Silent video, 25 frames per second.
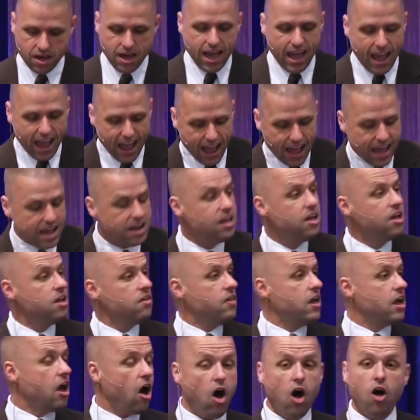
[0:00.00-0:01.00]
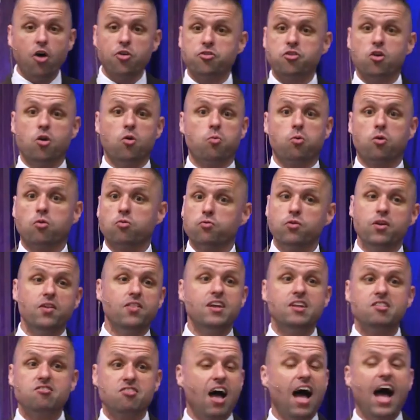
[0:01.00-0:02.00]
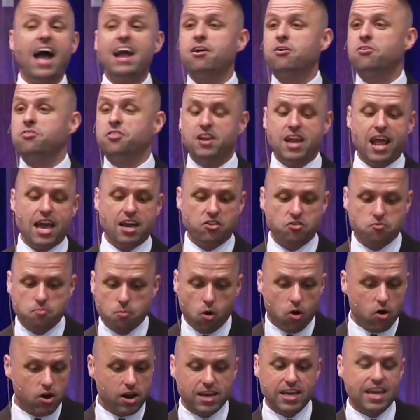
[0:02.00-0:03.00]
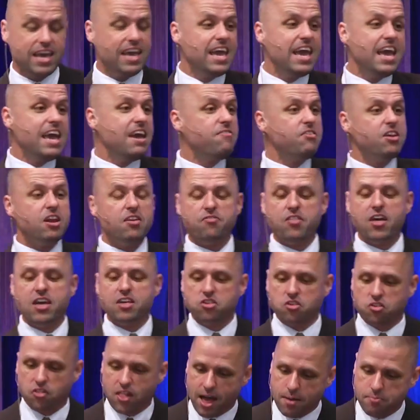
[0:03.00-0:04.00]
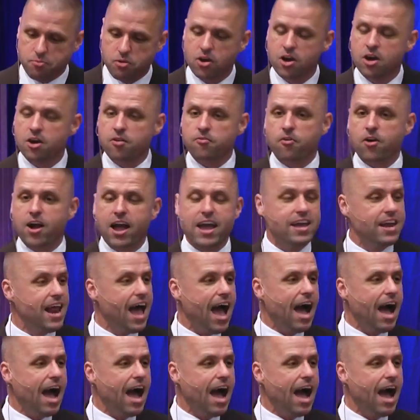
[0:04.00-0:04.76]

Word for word: and they also were really tired the next morning, even if they slept for 8